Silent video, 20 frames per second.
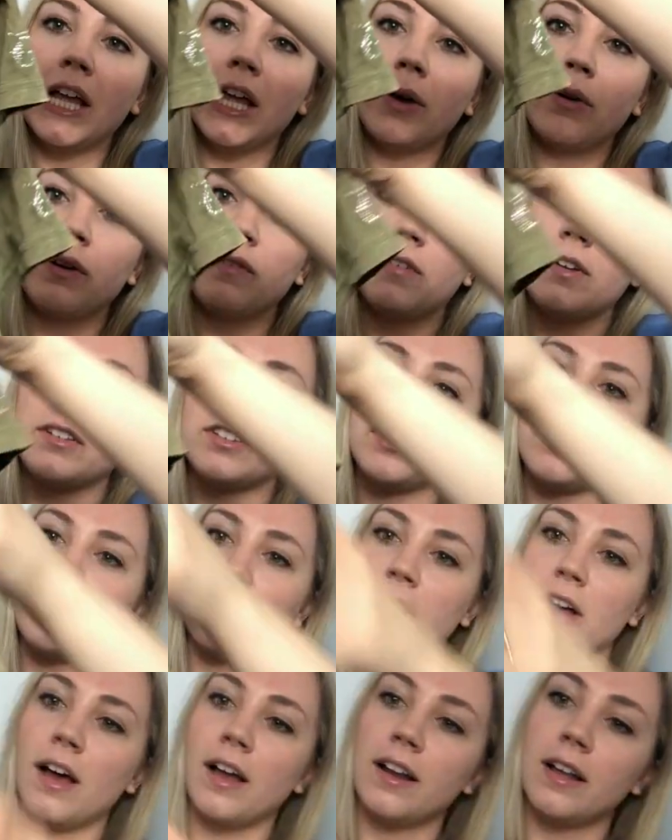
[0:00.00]
We've also
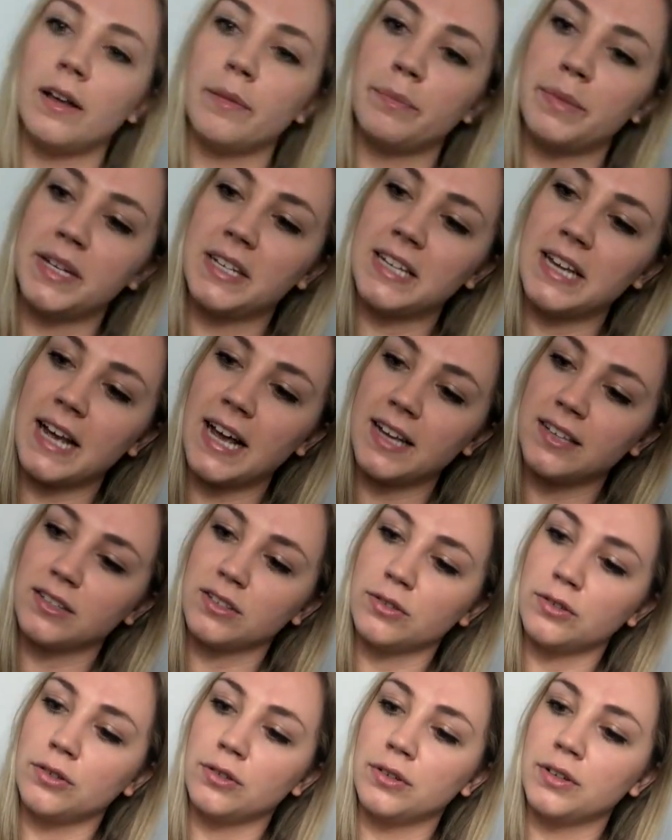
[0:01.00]
got a
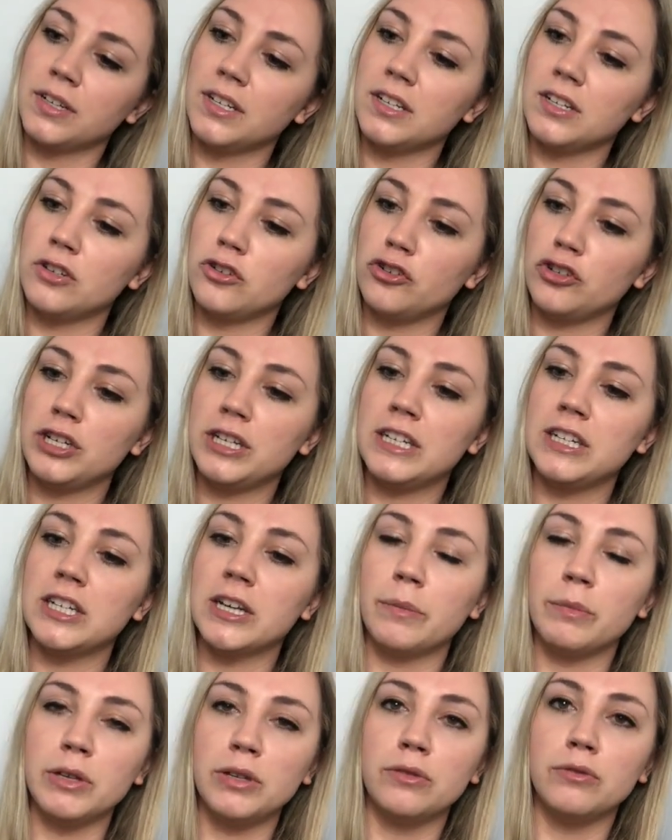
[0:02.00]
bedazzled
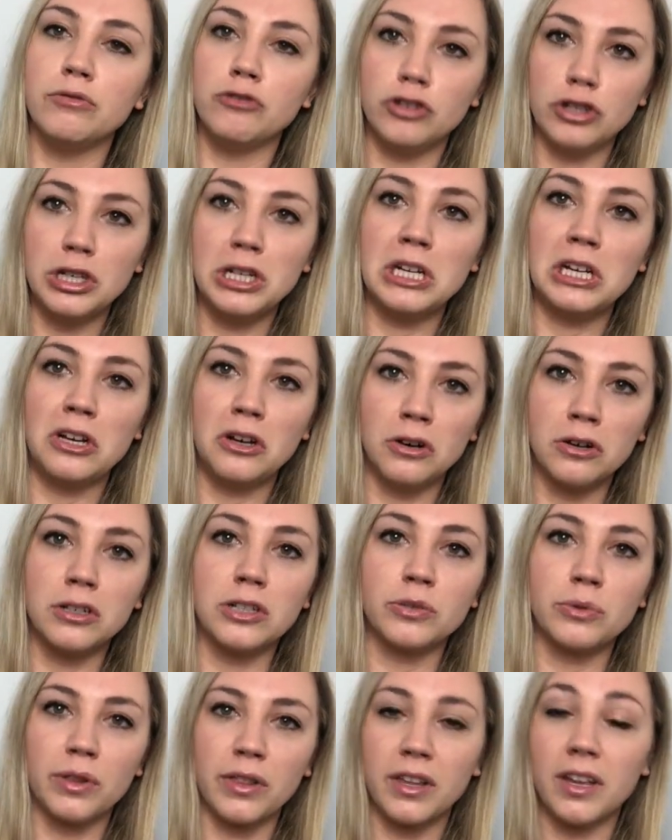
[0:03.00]
GWG
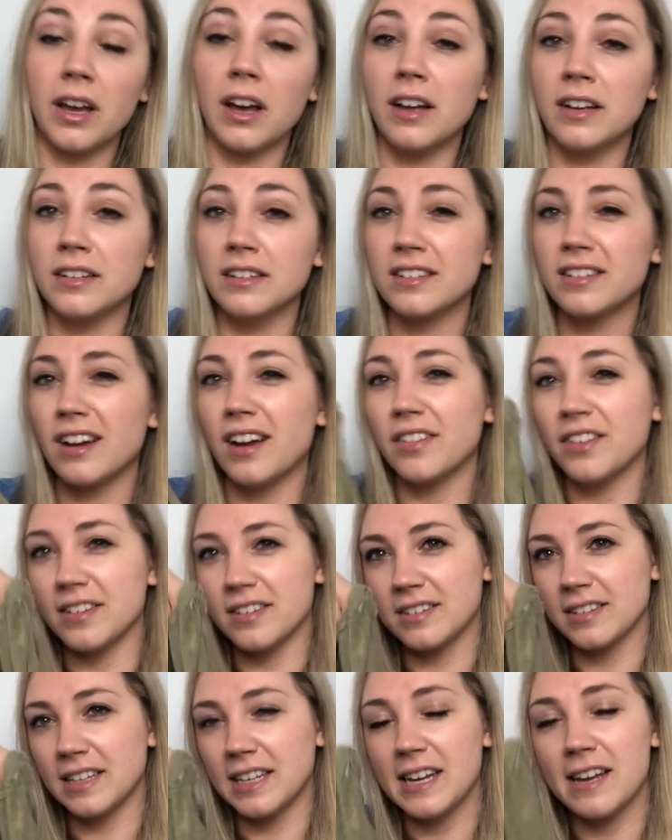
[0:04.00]
girls with guns on the
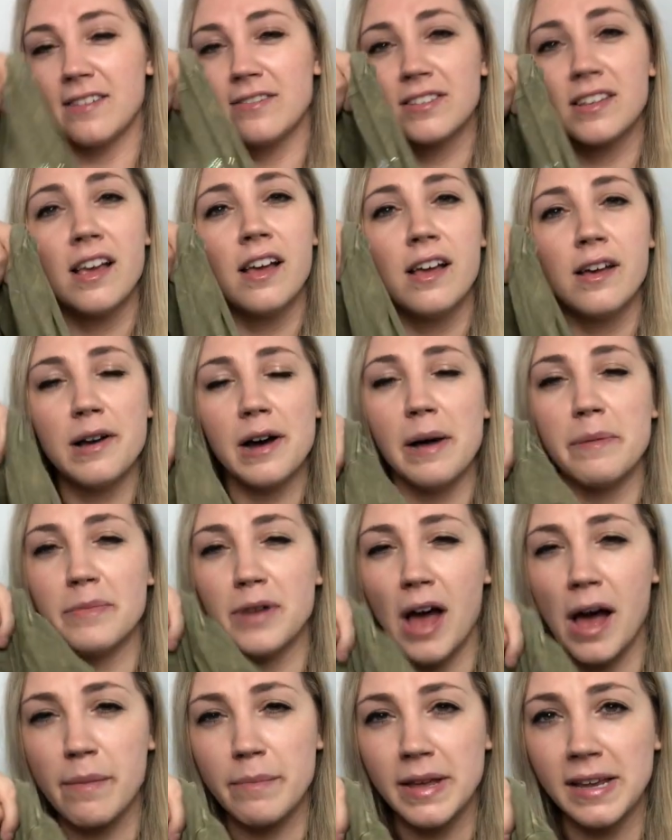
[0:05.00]
sleeves. I'm
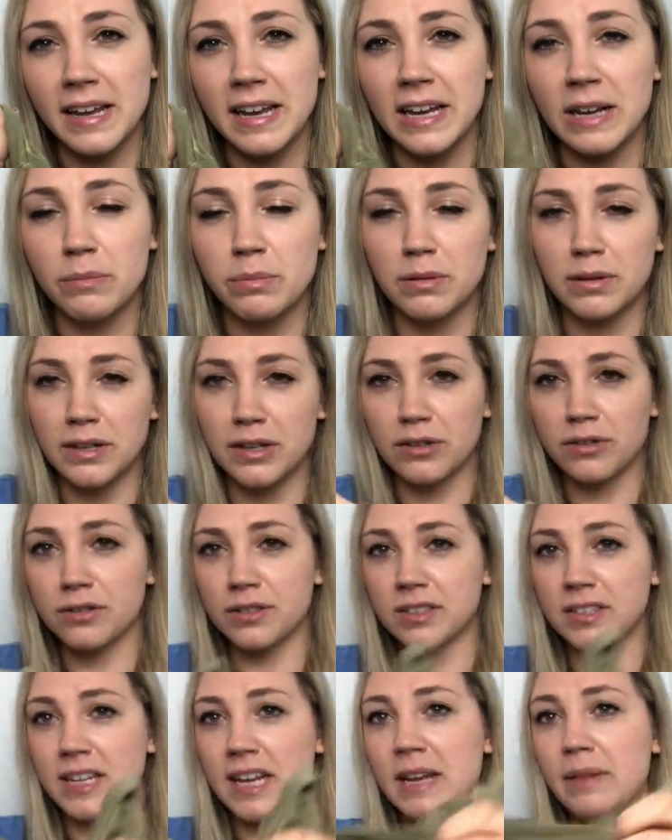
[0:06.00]
not making a political
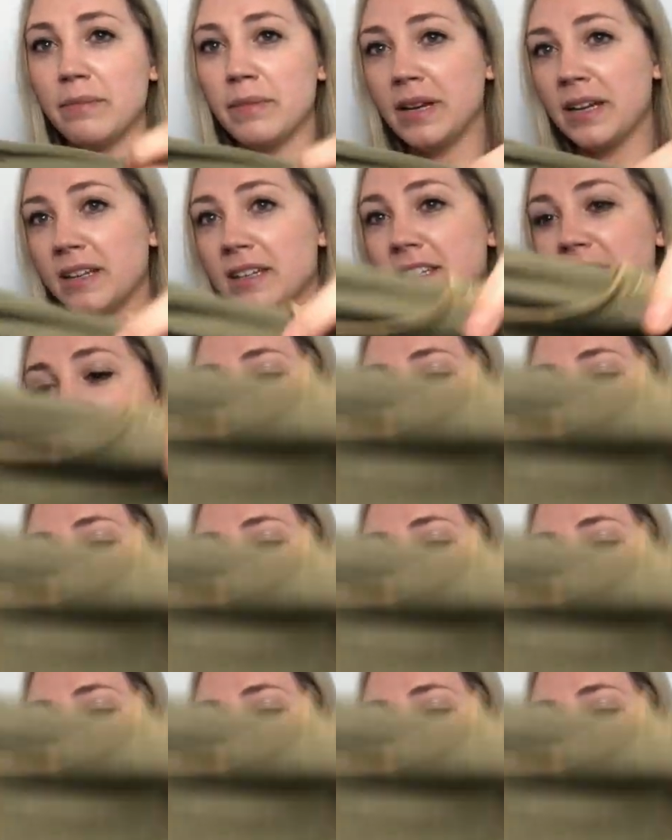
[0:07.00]
statement.